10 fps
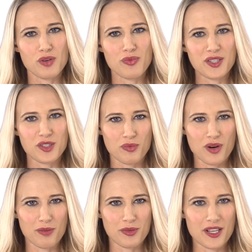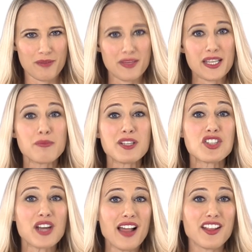a rental property, it can be
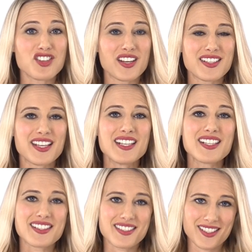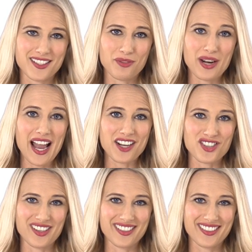challenging to get a consistent
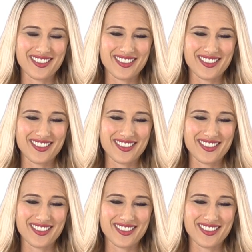reaction.